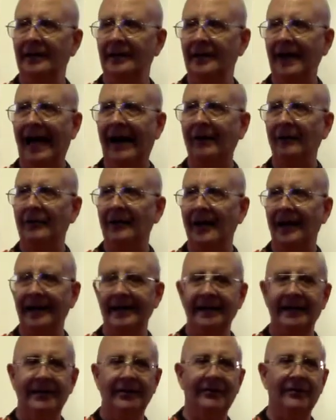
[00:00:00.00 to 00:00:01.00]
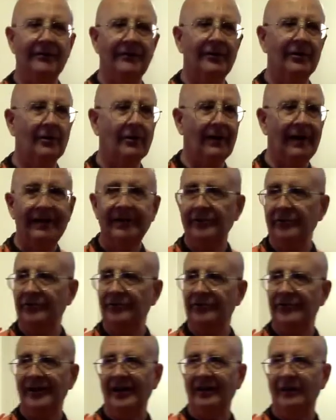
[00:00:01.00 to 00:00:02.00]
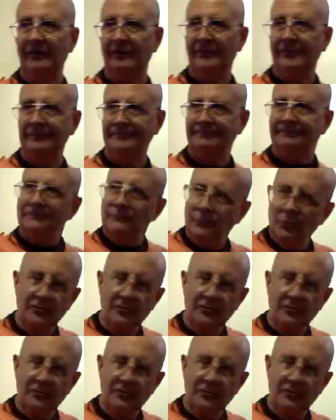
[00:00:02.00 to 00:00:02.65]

outline here of the greater self. We'll